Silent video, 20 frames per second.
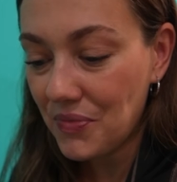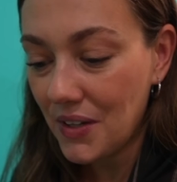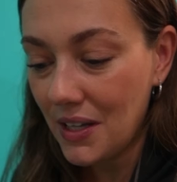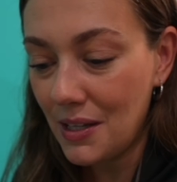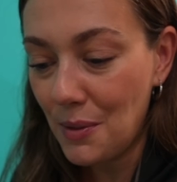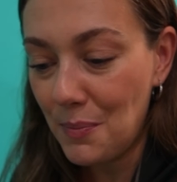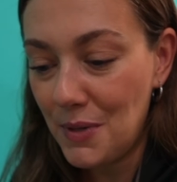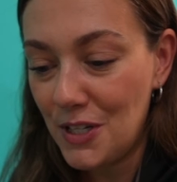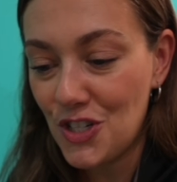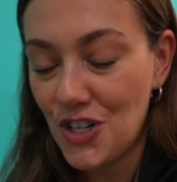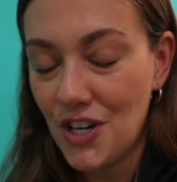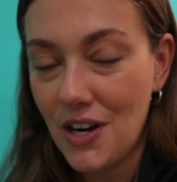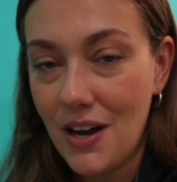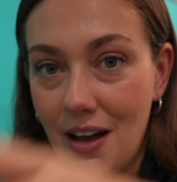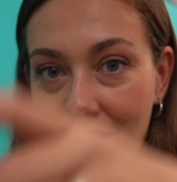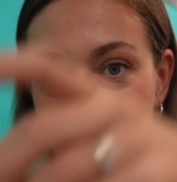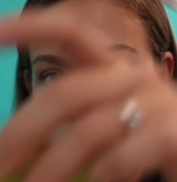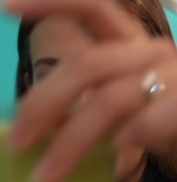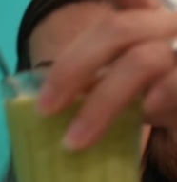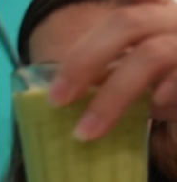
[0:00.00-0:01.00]
Let me
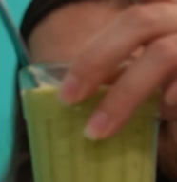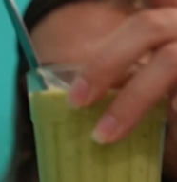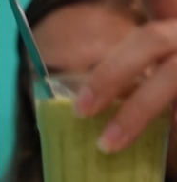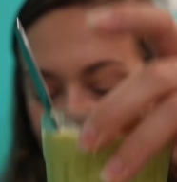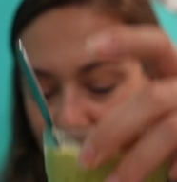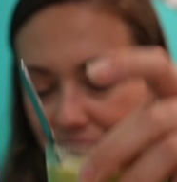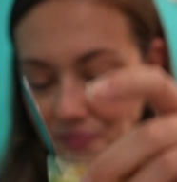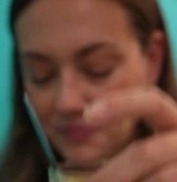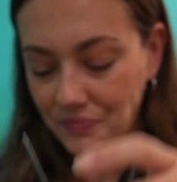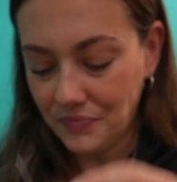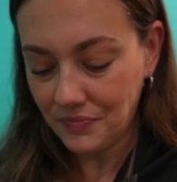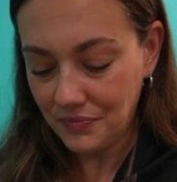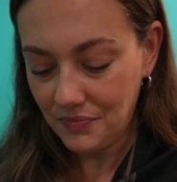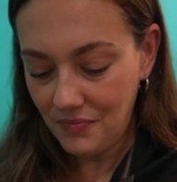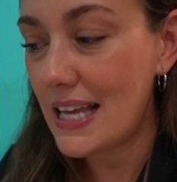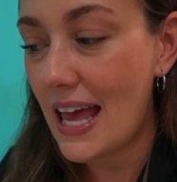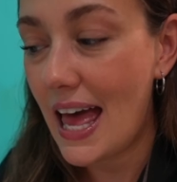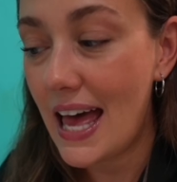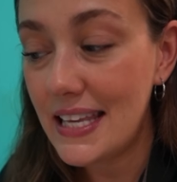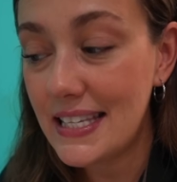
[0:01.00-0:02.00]
try
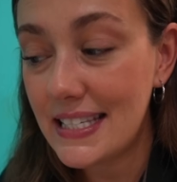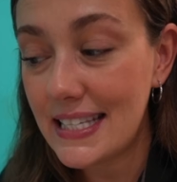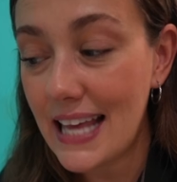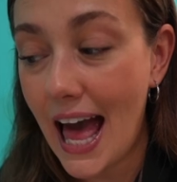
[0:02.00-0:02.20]
es